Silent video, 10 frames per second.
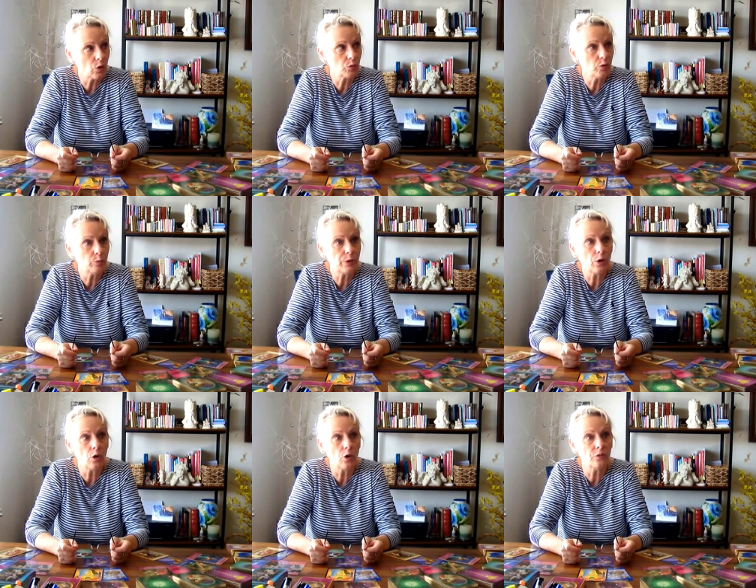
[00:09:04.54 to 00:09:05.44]
or will be
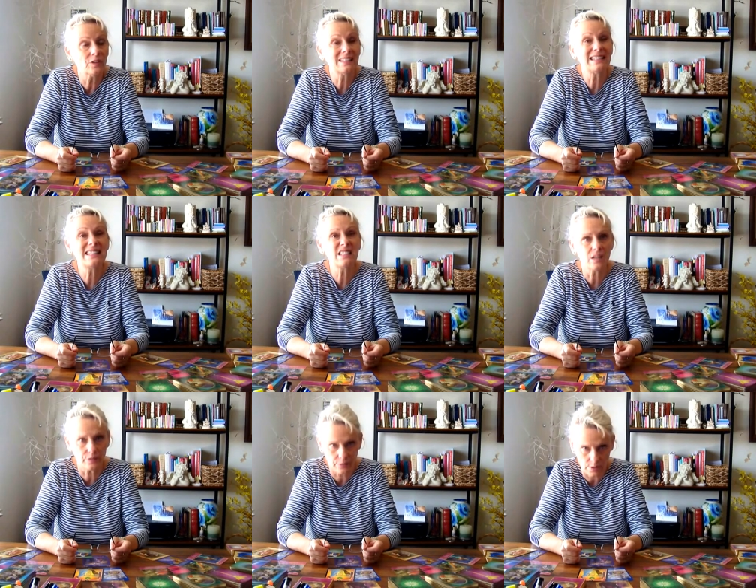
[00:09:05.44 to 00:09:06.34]
of
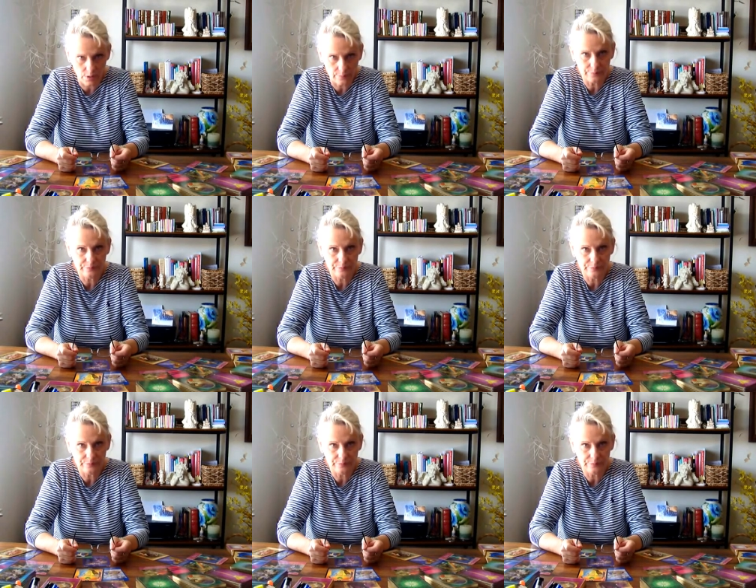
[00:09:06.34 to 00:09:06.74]
disservice.